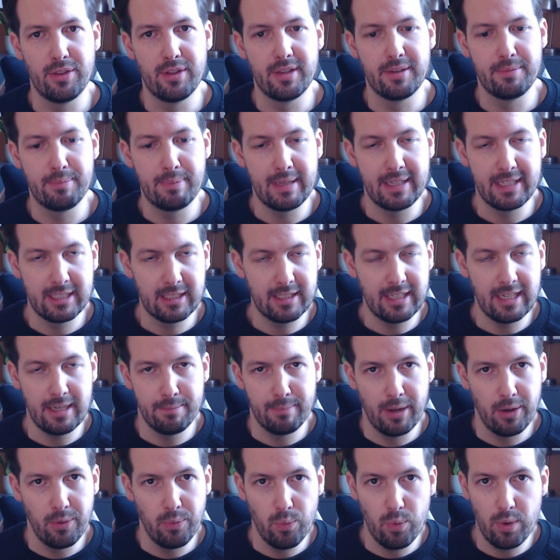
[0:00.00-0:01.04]
that being seen
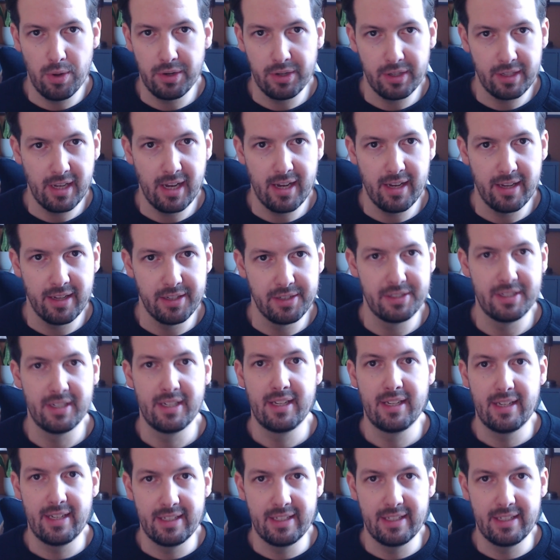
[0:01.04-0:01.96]
by one guard